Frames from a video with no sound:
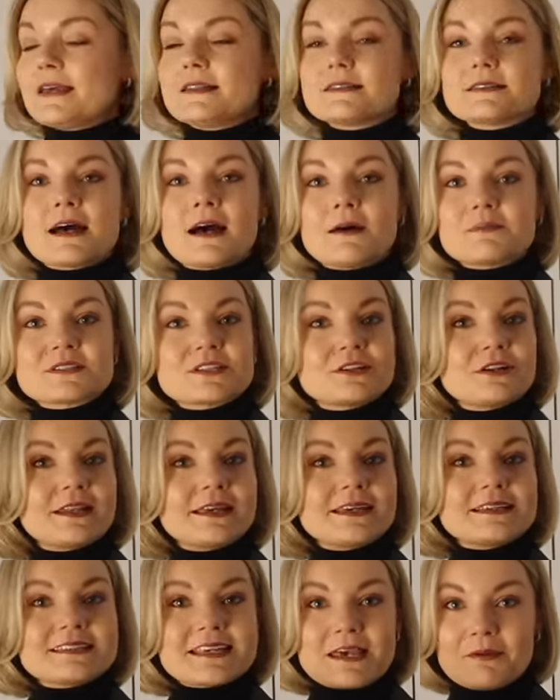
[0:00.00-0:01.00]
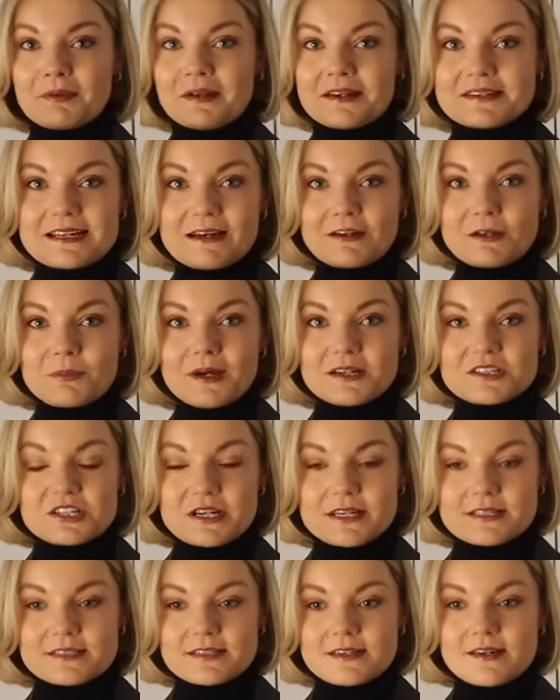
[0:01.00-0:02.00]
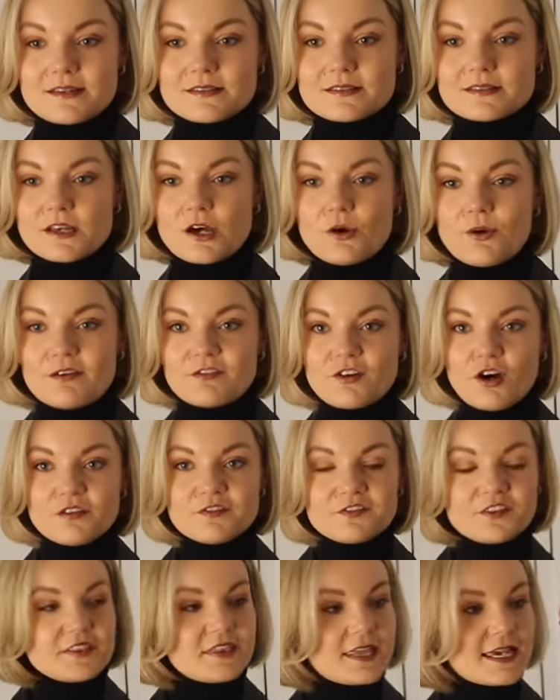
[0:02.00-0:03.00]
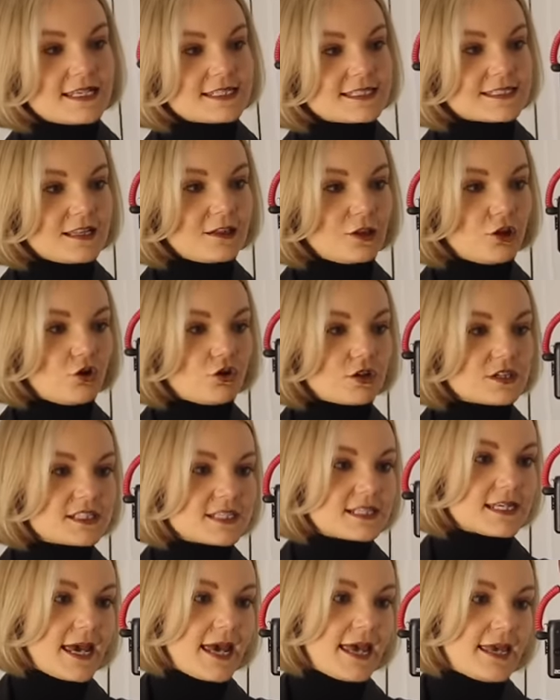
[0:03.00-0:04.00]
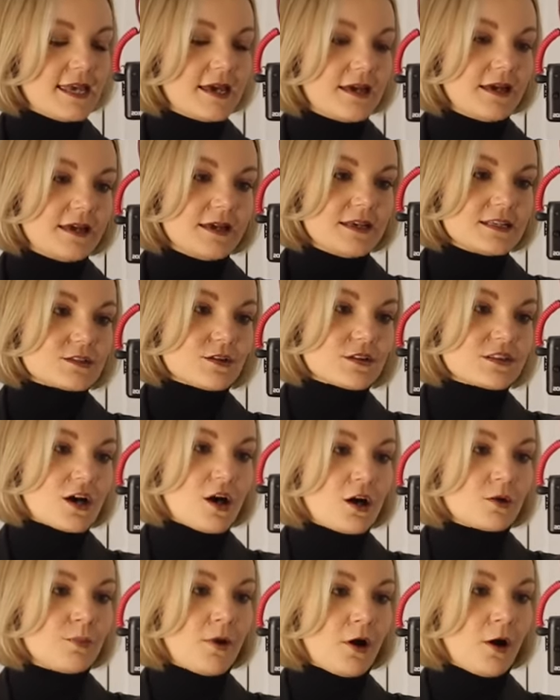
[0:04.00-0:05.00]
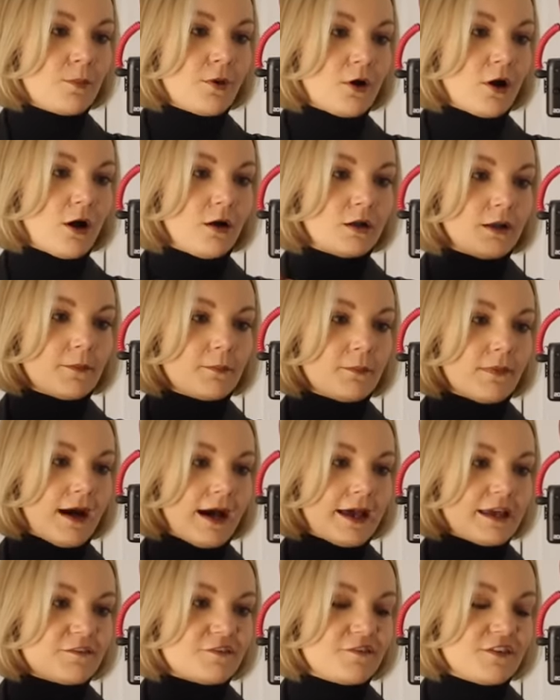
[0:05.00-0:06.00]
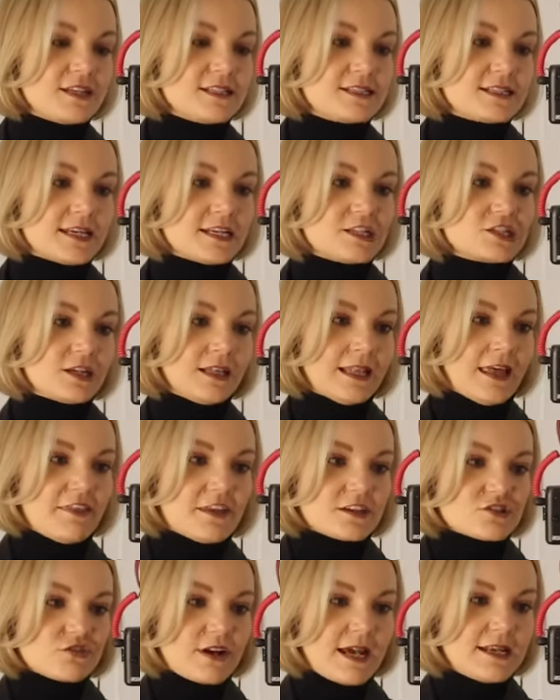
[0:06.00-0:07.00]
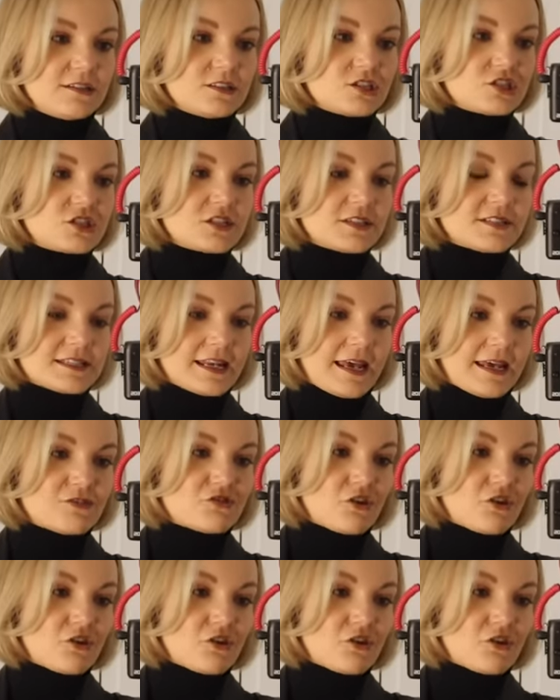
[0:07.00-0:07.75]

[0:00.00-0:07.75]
it's absolutely tipping it down in Manchester. So I've gone for this look today. So I thought I'd pop on my vintage leather trench to stay